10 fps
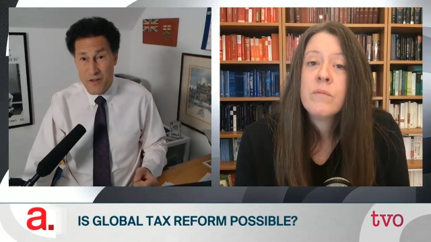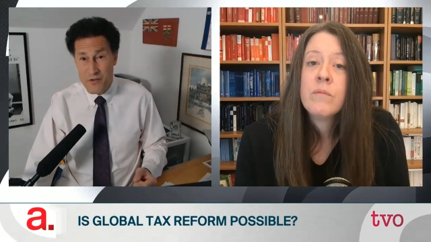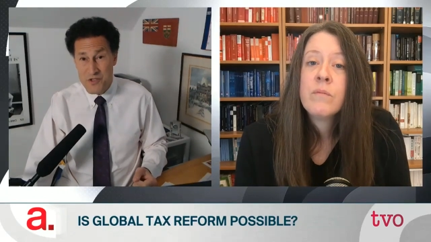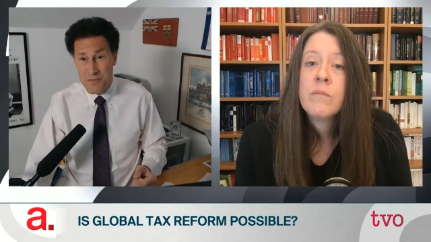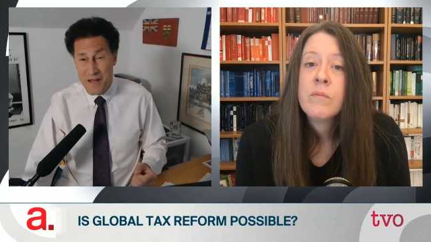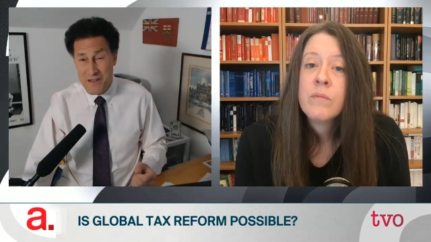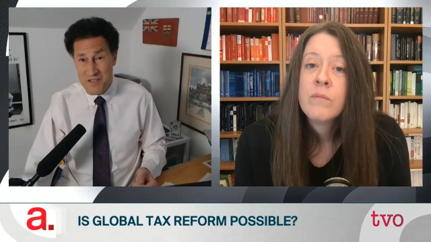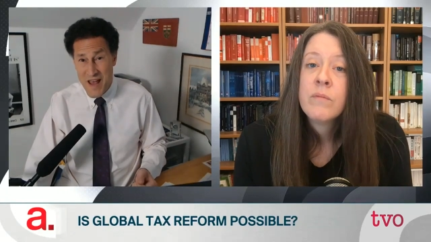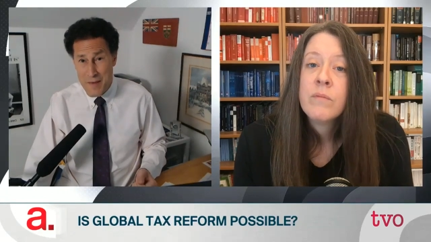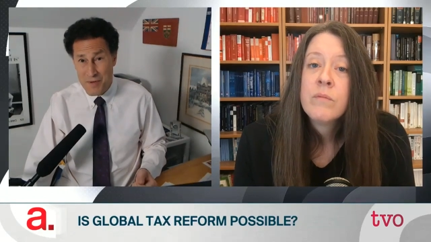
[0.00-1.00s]
Speaker 1: of others to make
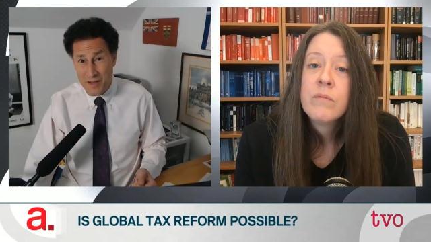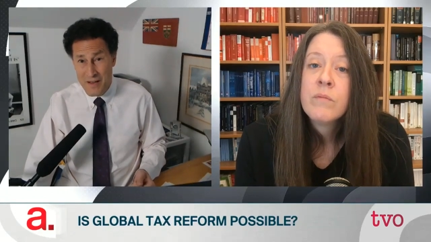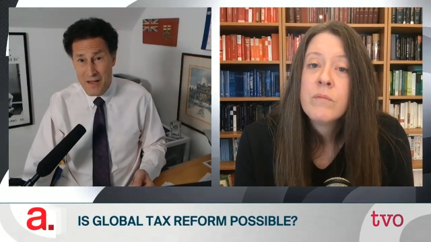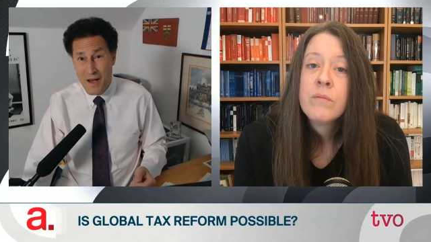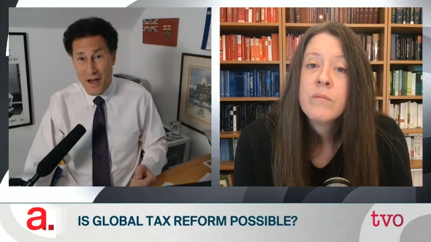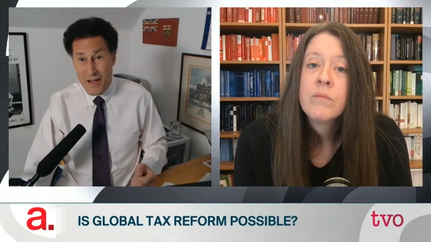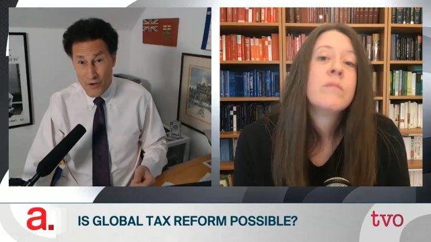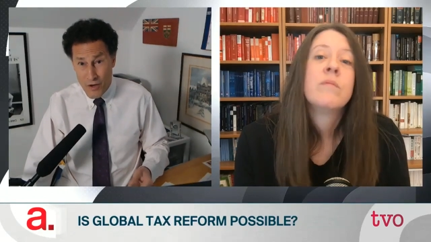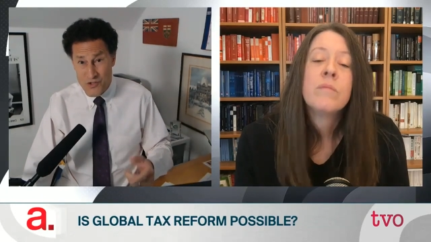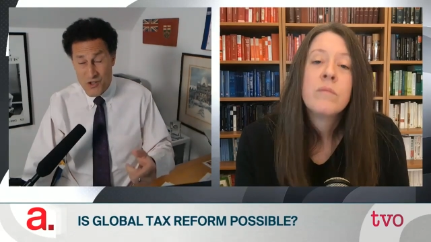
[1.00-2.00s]
this happen. I
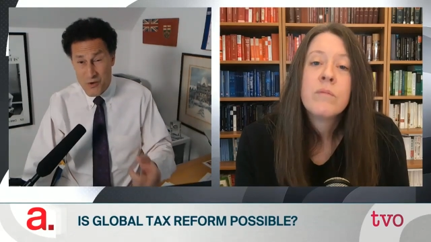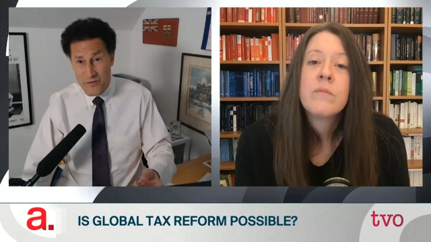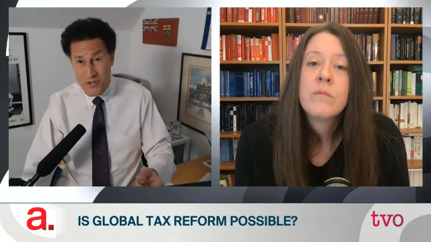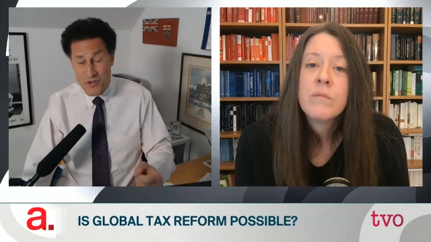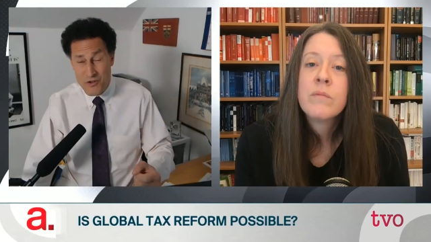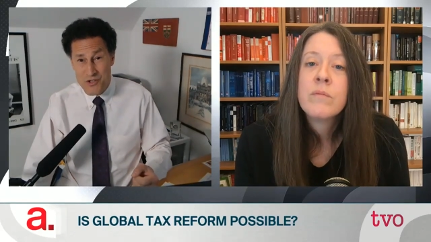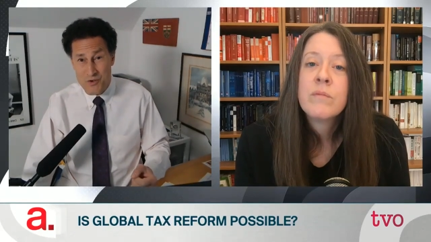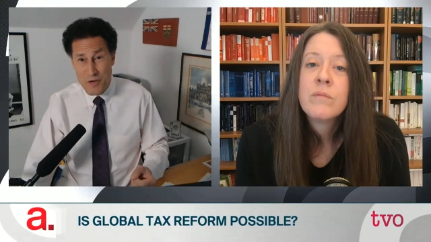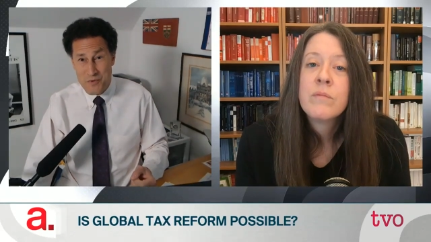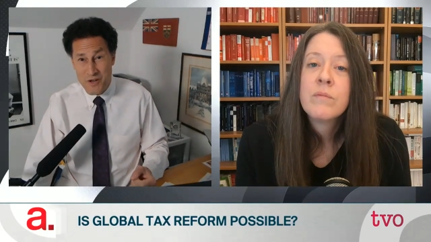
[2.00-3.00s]
can also, given your
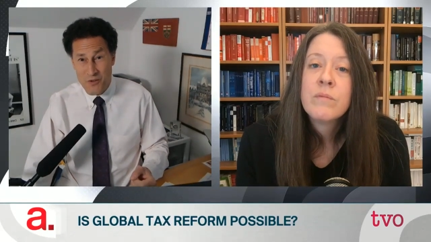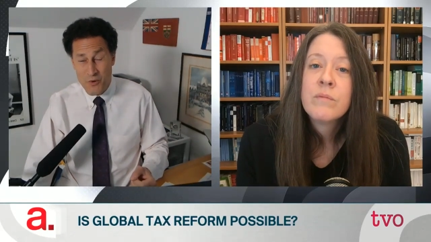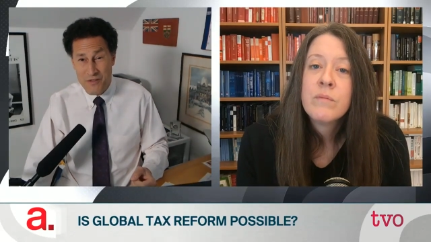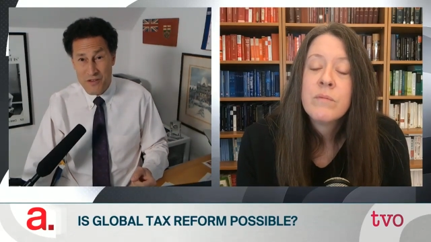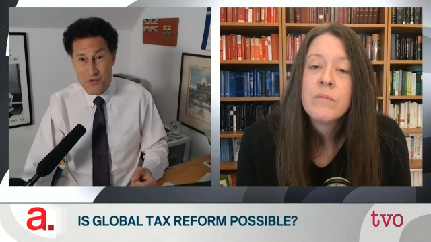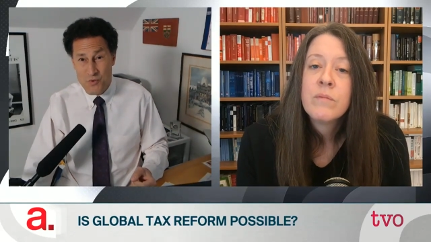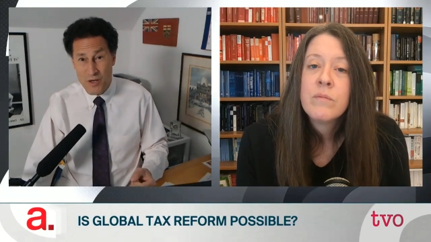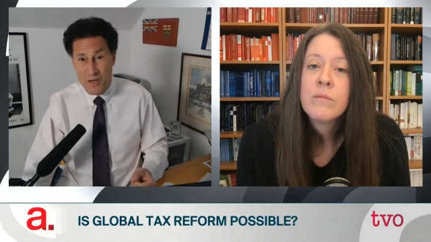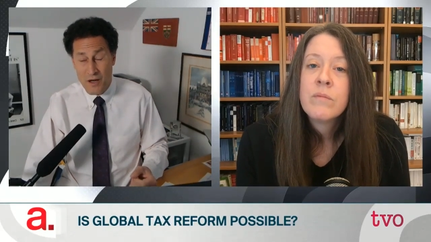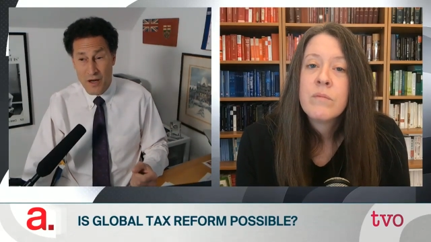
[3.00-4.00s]
description of the way things
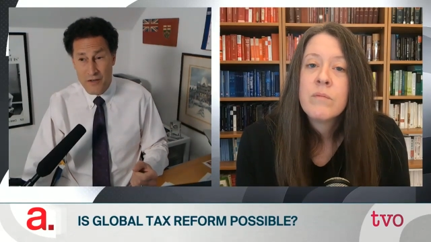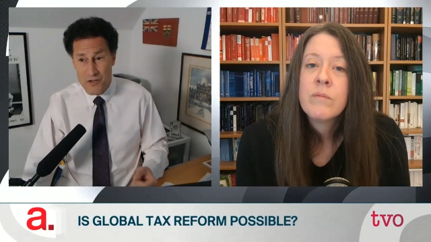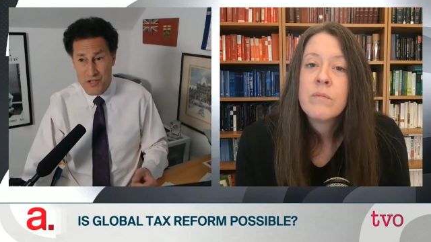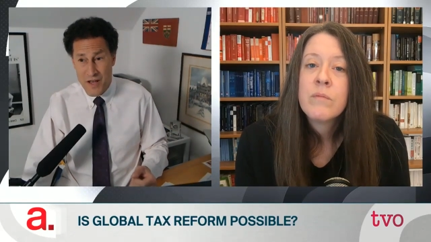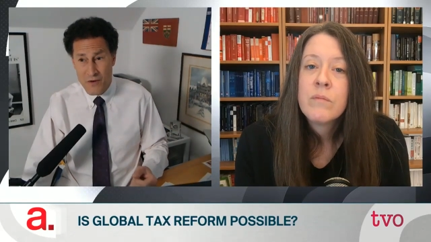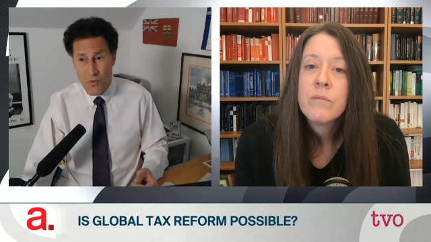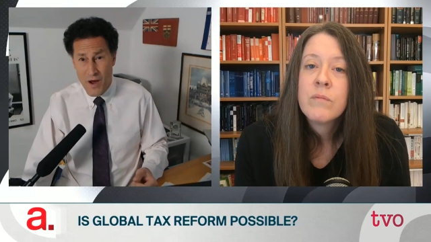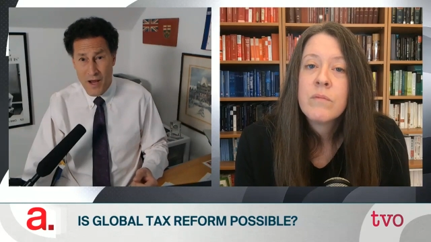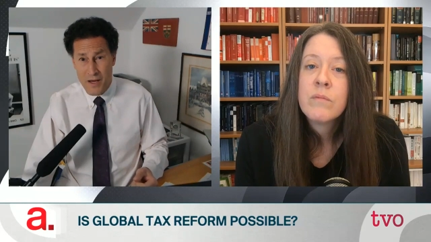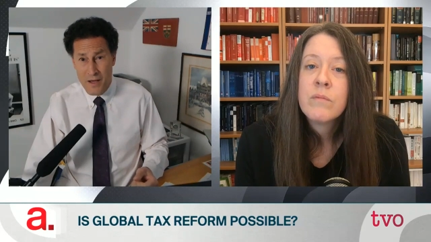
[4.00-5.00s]
work, understand
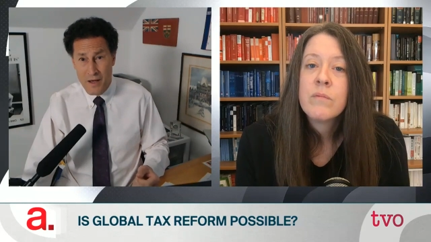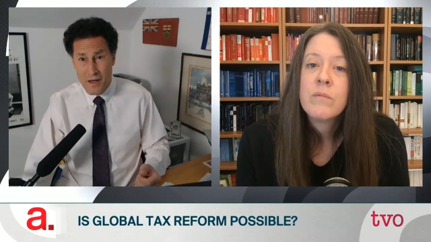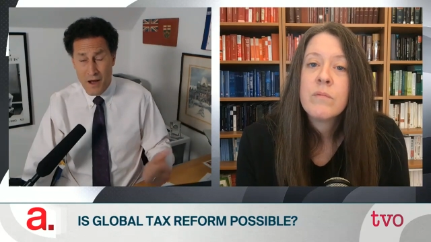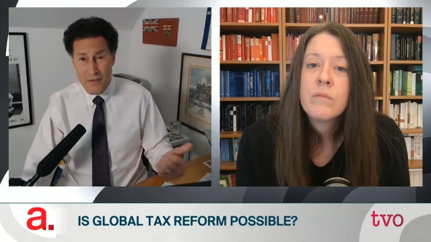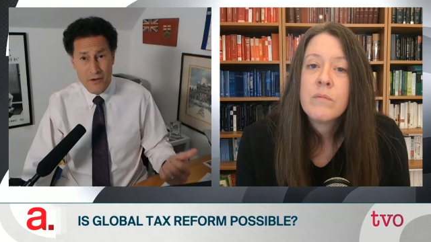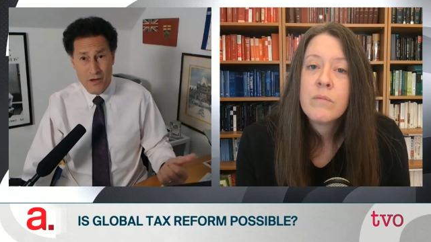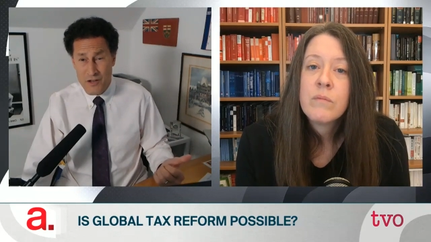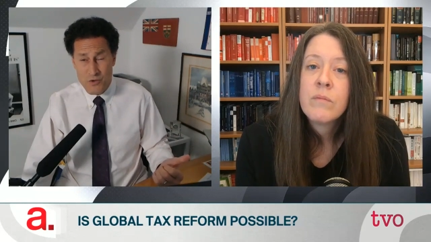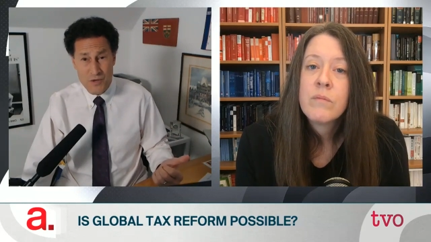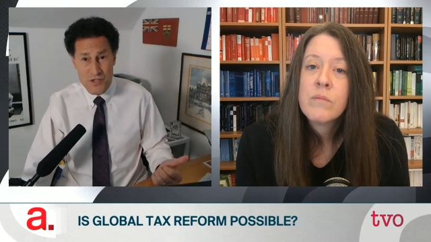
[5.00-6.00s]
why other
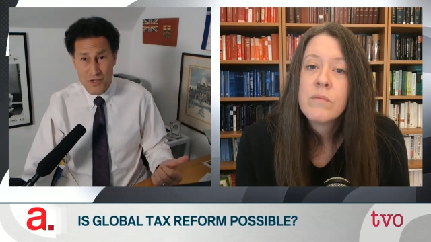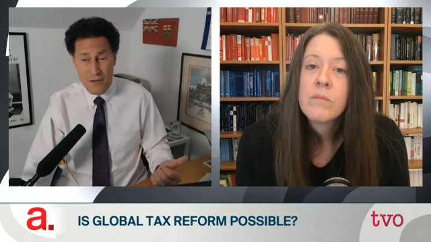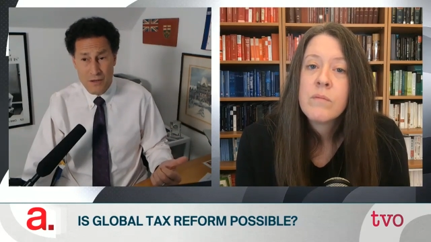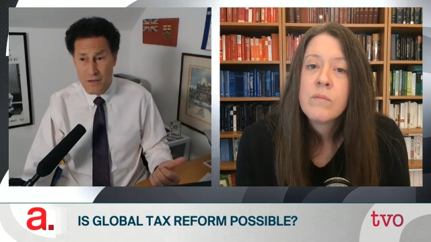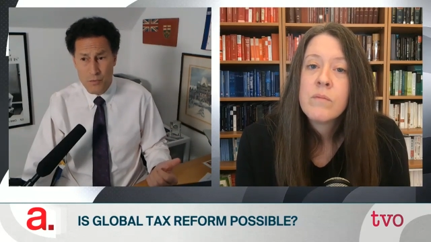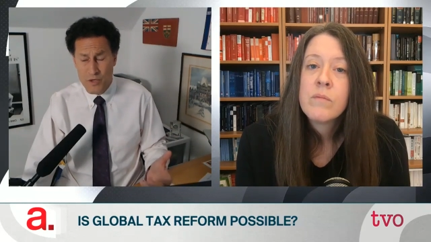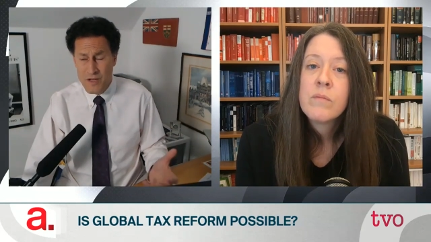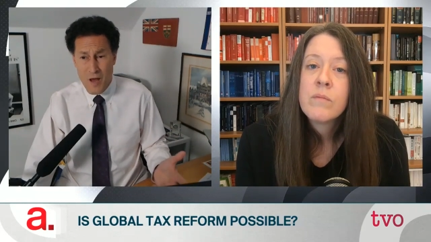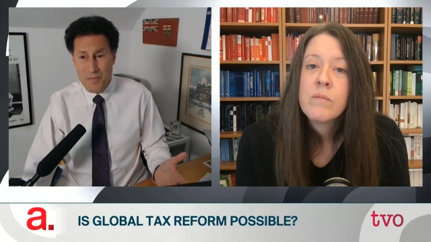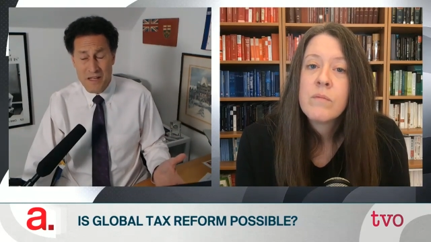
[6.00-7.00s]
countries it would
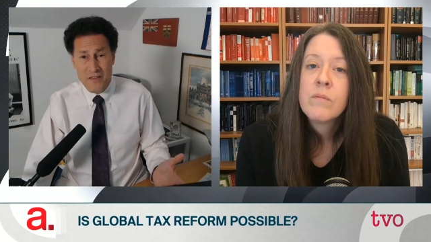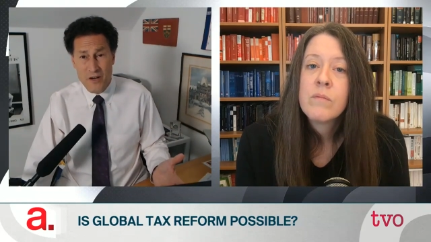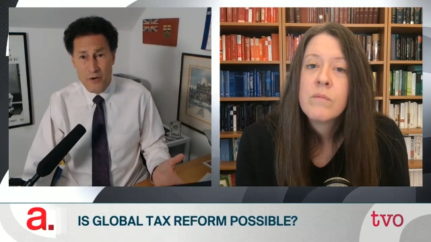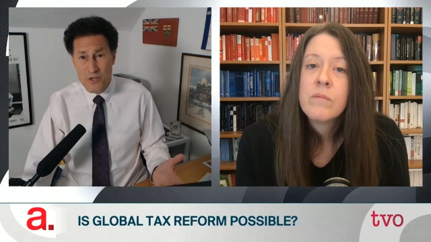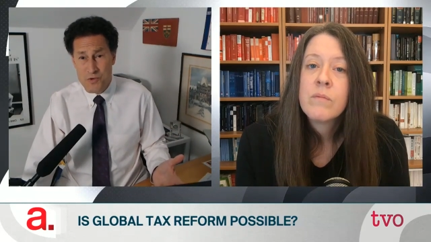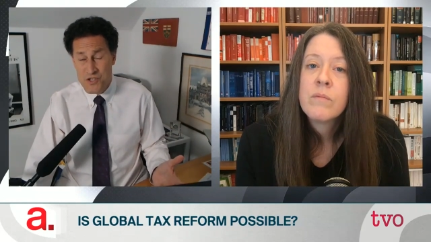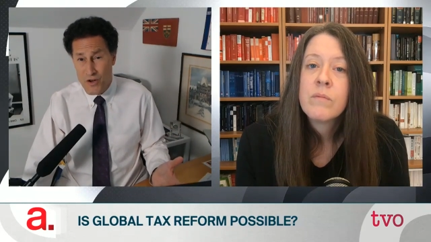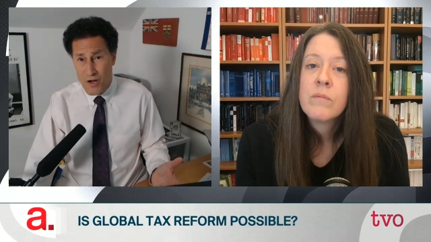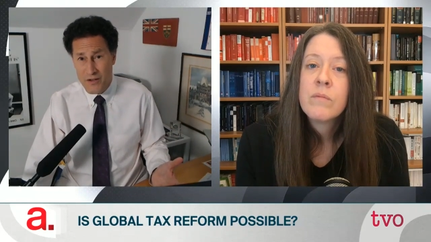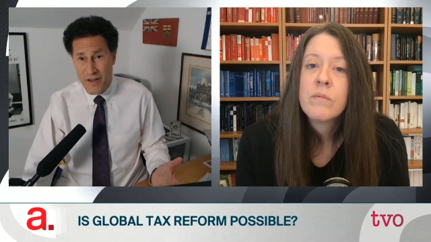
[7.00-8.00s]
not be in their interest
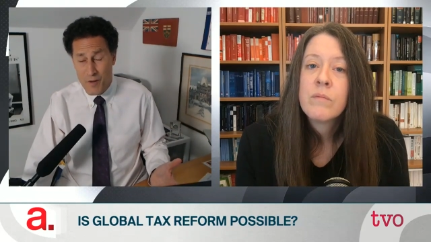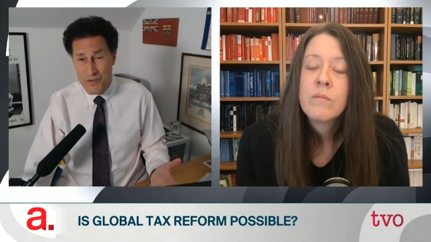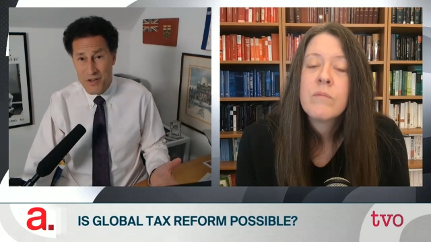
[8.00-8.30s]
at all to help the